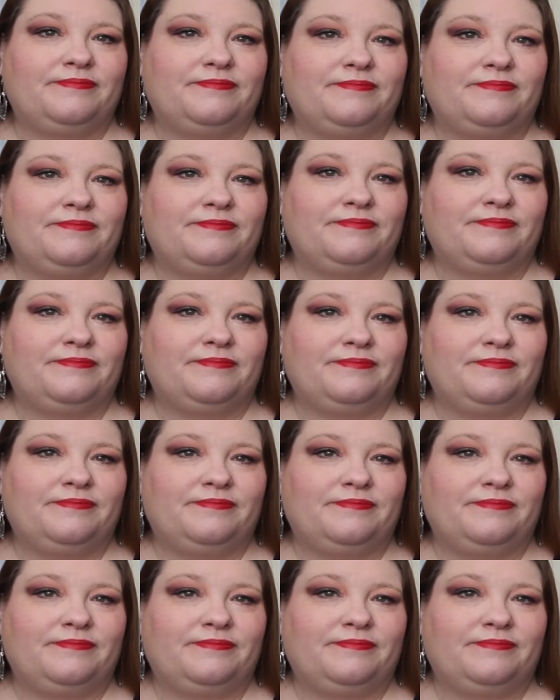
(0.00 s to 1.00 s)

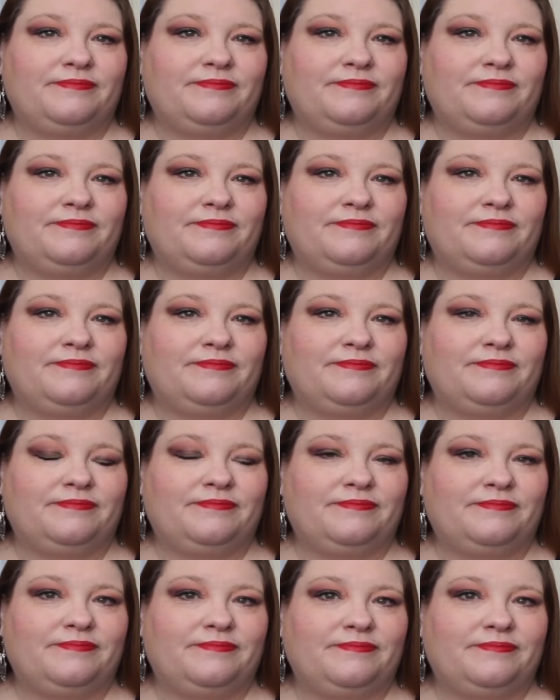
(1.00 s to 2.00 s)

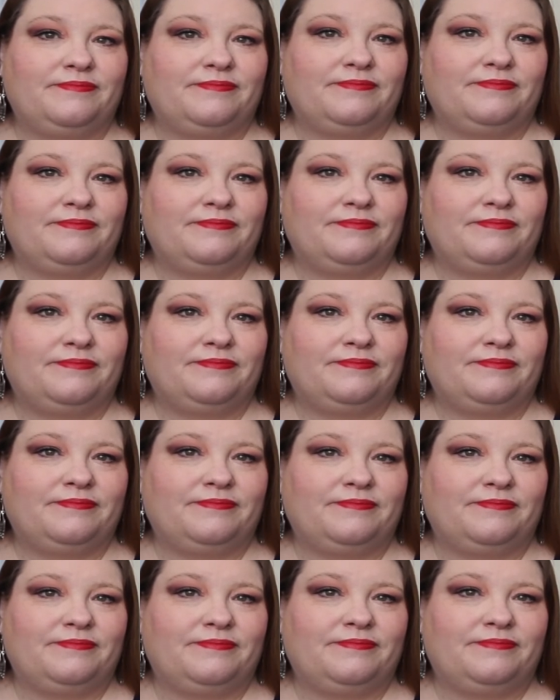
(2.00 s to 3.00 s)

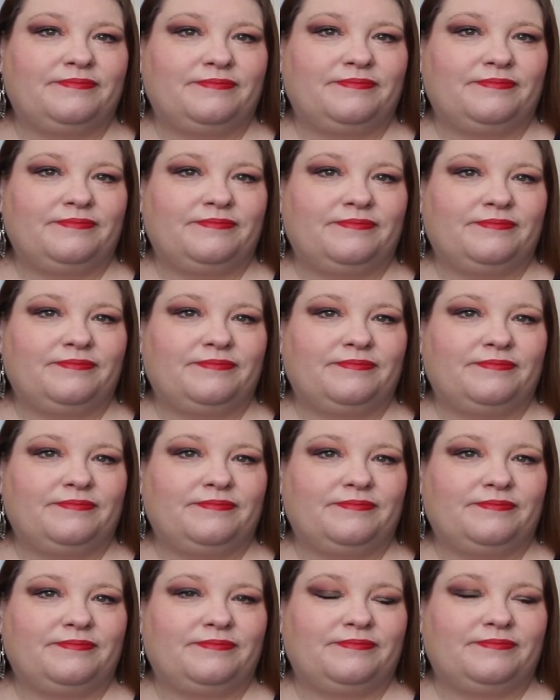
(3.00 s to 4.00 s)

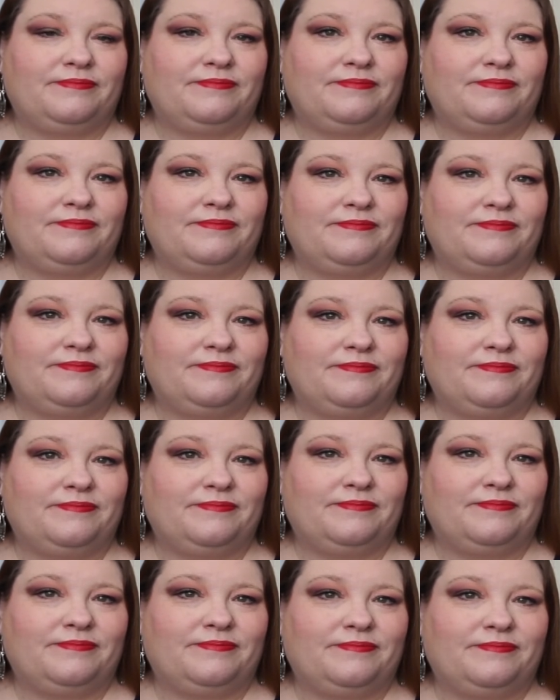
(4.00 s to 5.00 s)

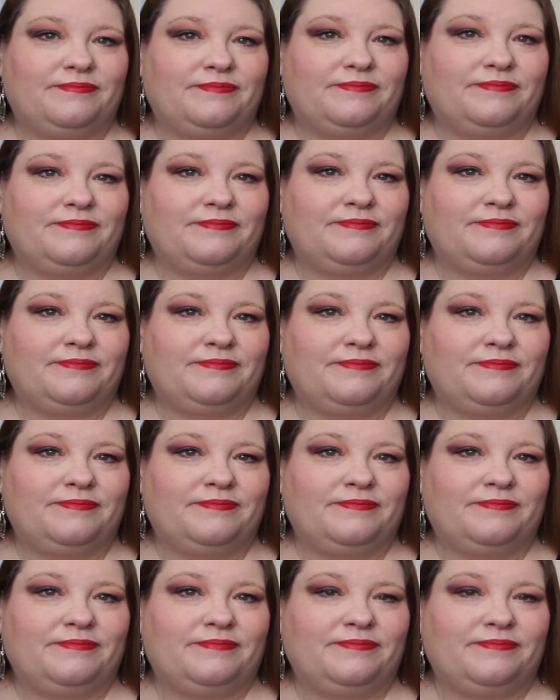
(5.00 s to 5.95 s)
(silent)